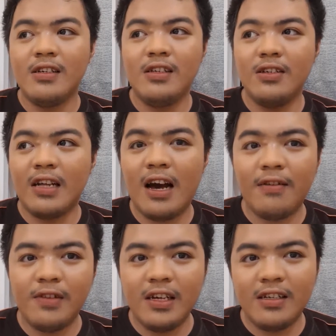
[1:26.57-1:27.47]
you'll
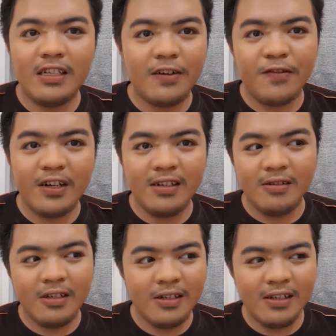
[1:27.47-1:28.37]
have like different
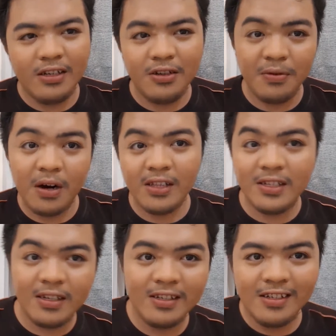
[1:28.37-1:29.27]

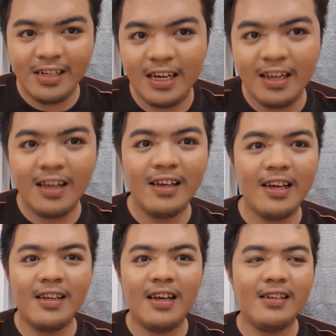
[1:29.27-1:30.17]
nuances to dating
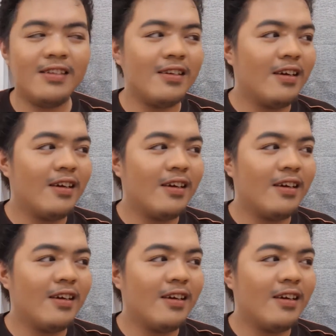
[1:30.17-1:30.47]
and